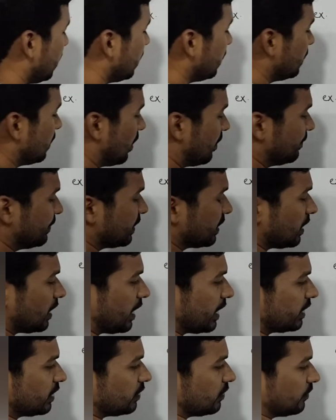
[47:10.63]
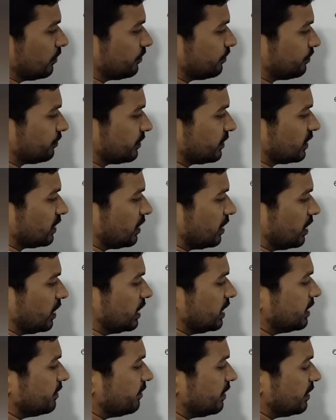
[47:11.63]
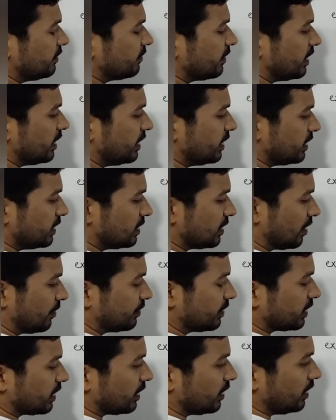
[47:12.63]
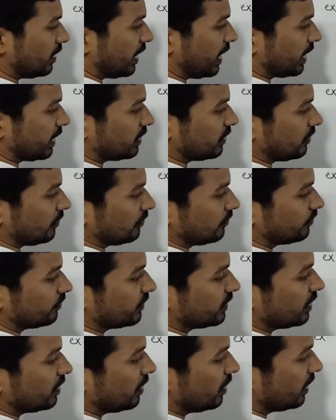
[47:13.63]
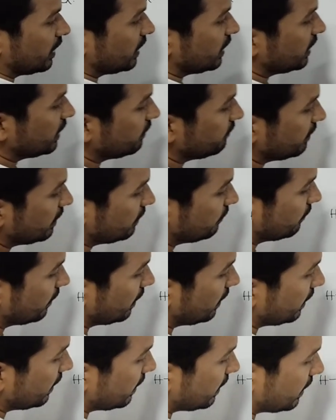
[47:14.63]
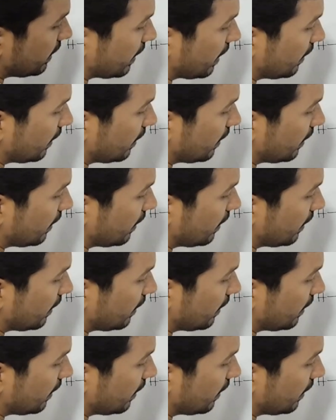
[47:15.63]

is optical active. Individually it is optical active. Individually